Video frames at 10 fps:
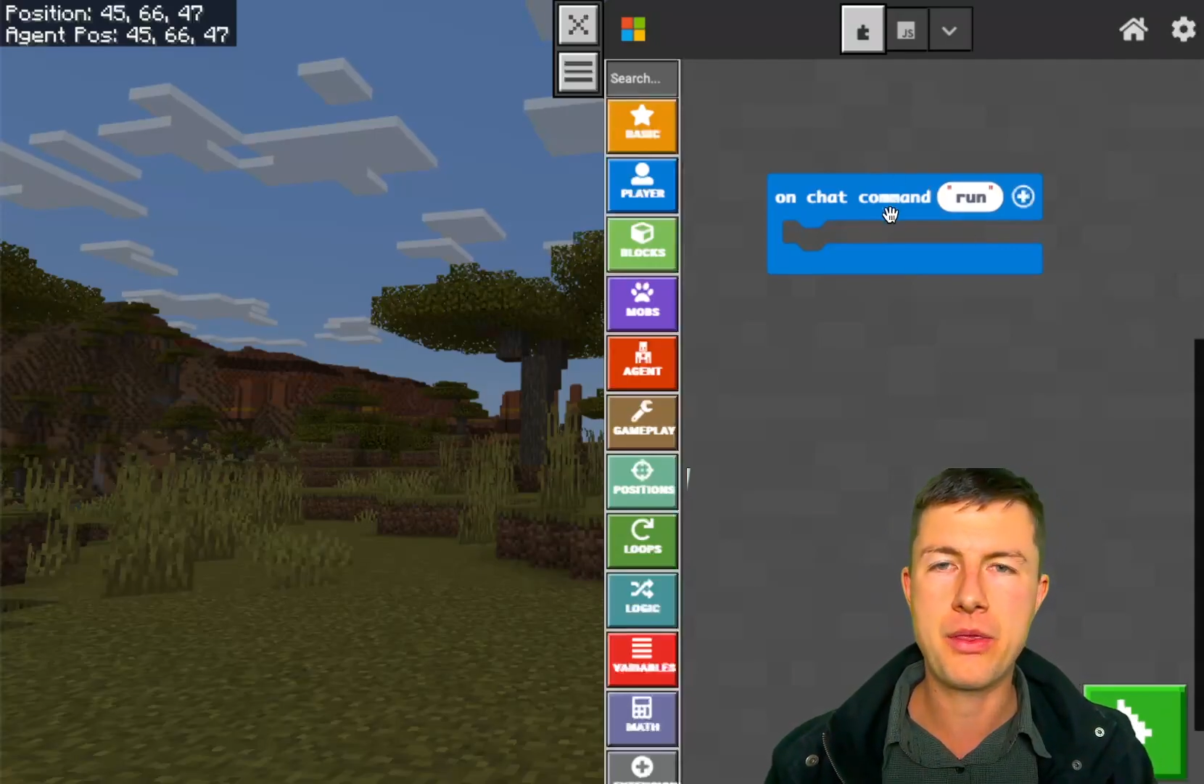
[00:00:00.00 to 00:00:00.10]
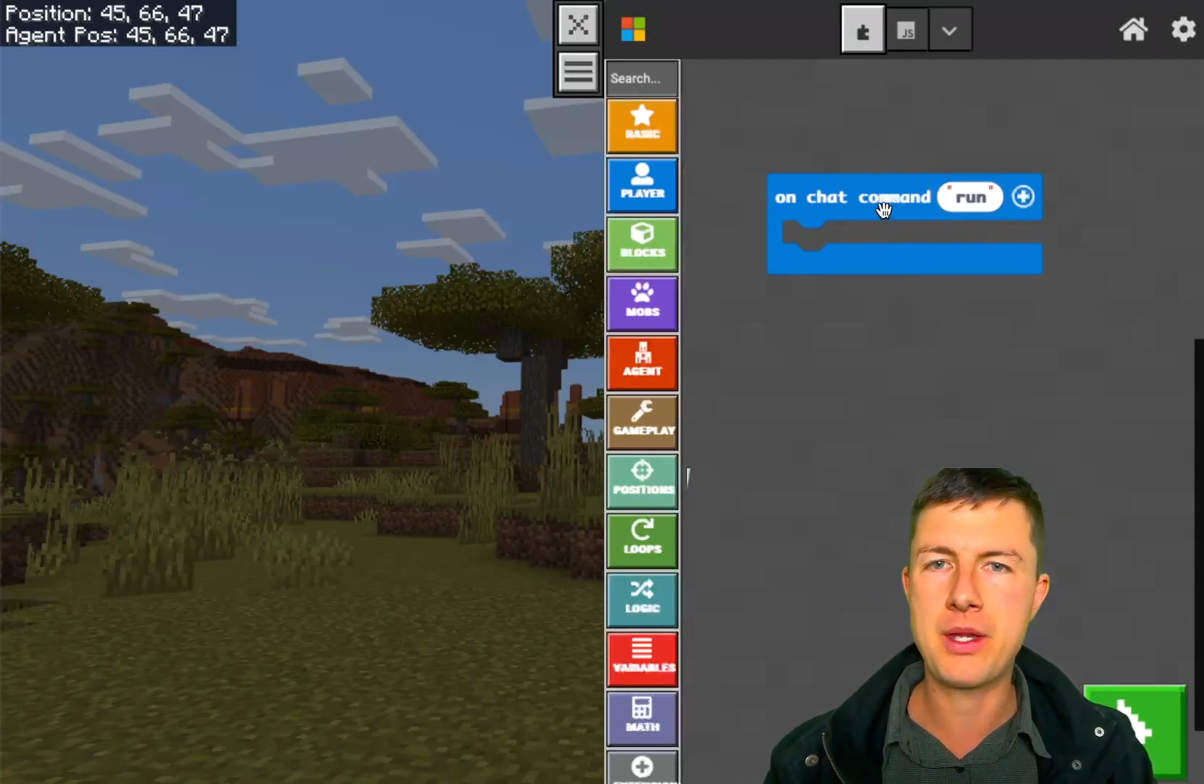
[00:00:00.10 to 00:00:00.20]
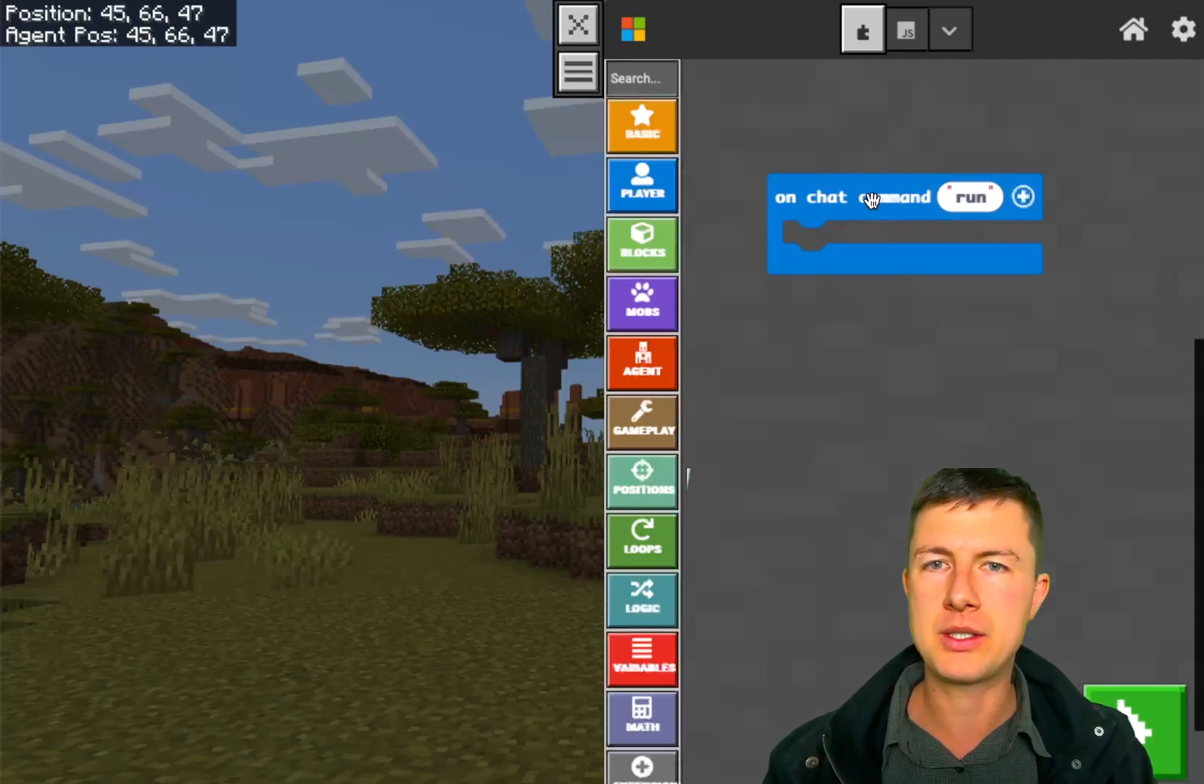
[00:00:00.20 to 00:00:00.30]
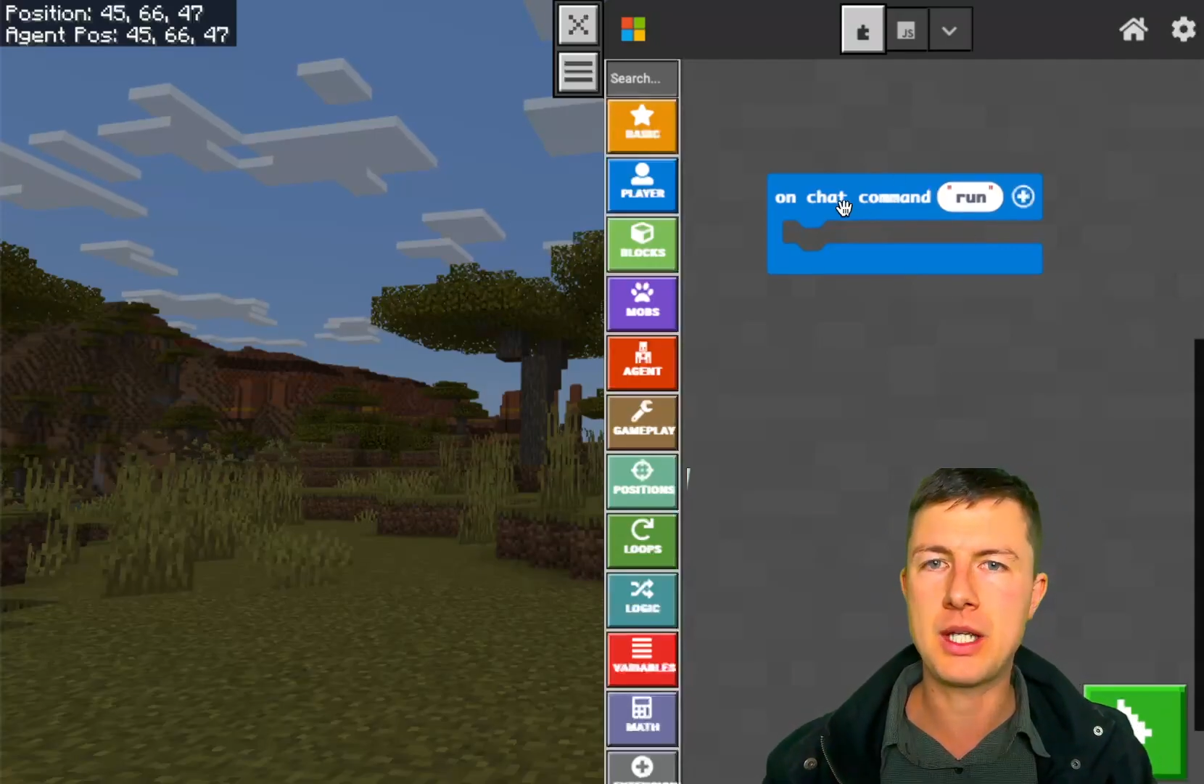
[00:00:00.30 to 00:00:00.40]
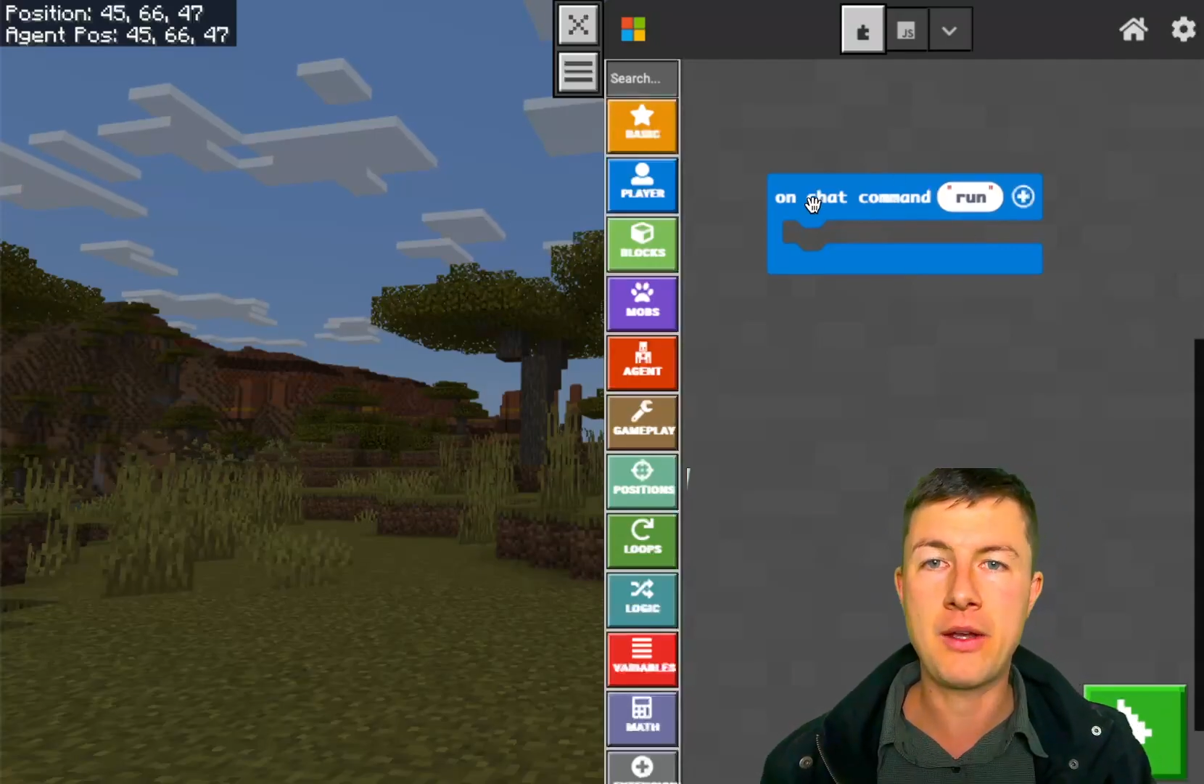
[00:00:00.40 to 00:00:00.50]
there's